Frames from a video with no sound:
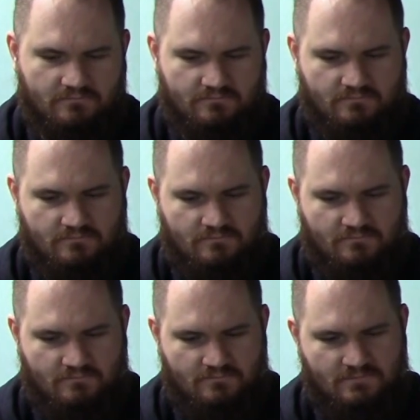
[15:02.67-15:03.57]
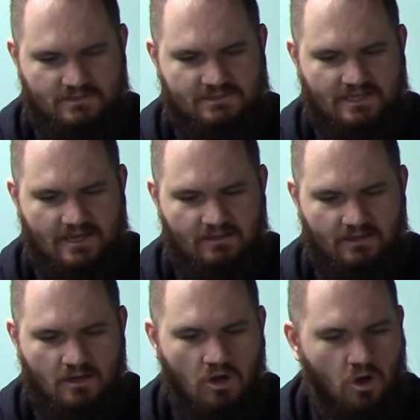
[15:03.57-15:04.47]
Yeah.
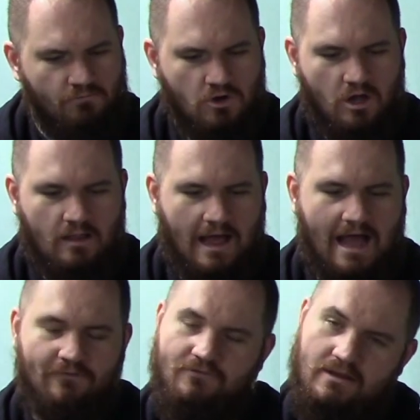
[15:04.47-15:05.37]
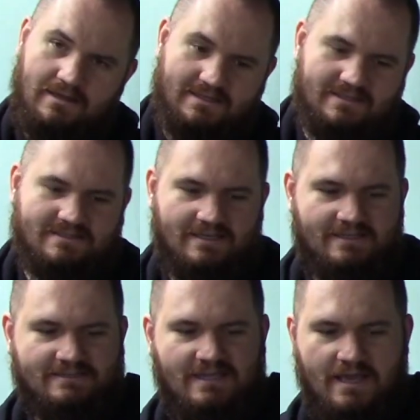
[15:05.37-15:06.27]
Sadly. Overall, I feel like this
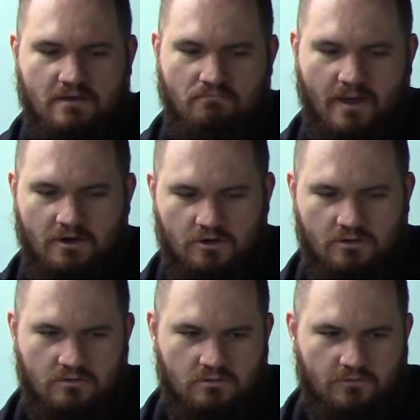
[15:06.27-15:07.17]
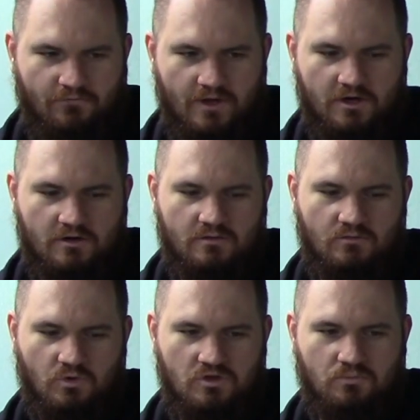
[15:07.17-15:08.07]
is a better figure
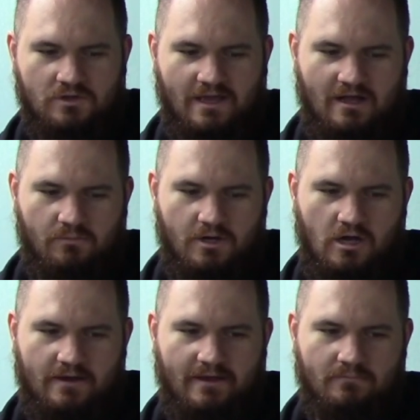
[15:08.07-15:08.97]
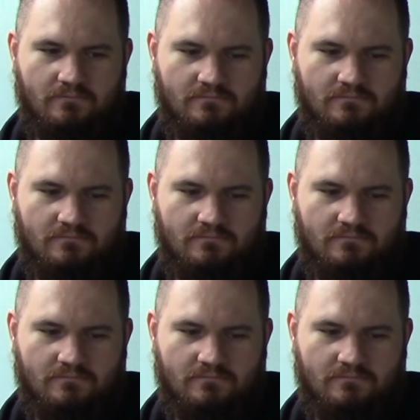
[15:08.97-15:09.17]
when you put the helmet on him.